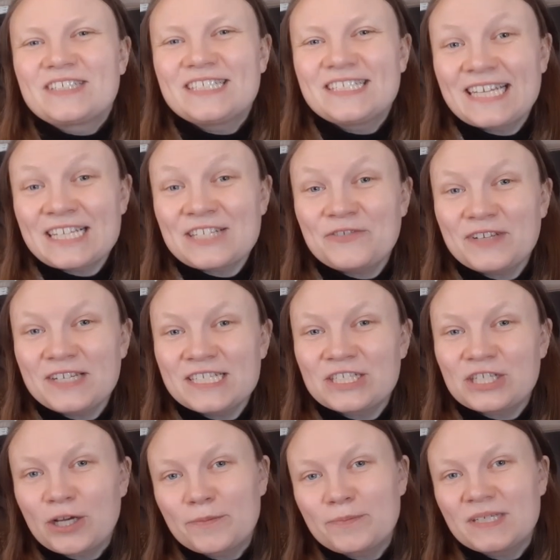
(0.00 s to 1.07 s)
the next finished
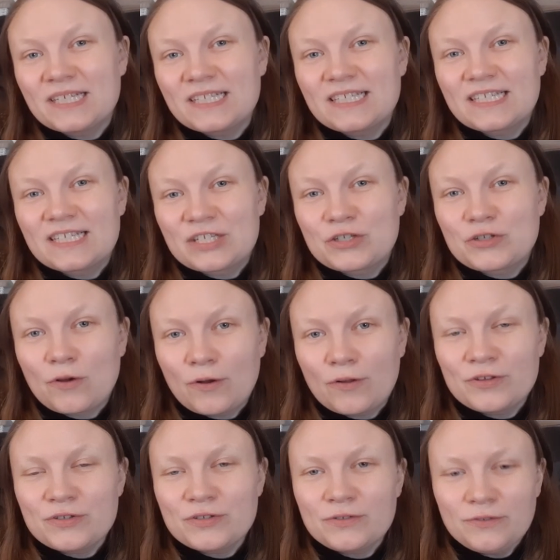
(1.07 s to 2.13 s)
object is
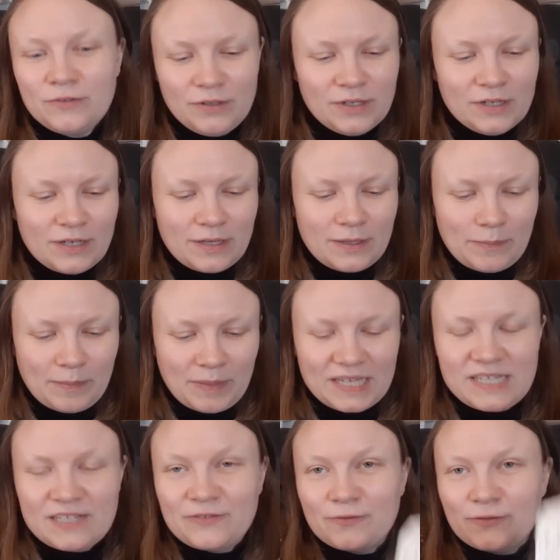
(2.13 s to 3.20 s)
also
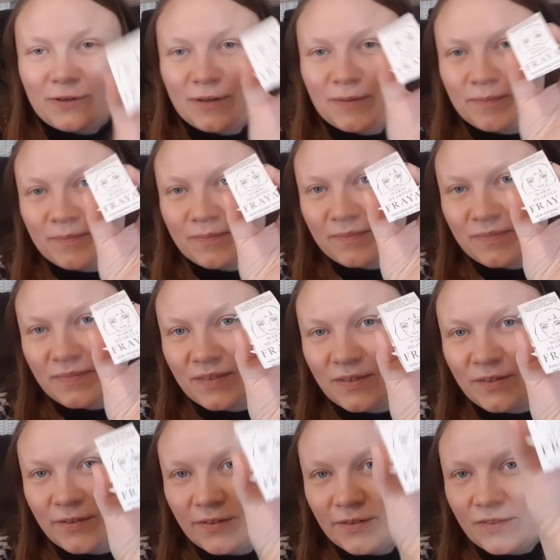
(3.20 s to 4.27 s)
made from
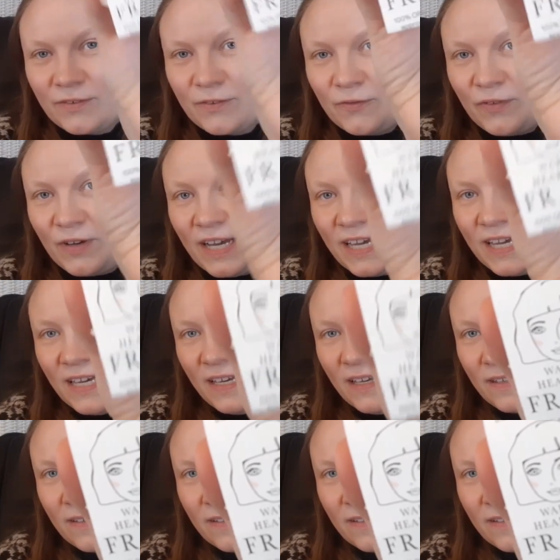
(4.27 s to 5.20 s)
the Freya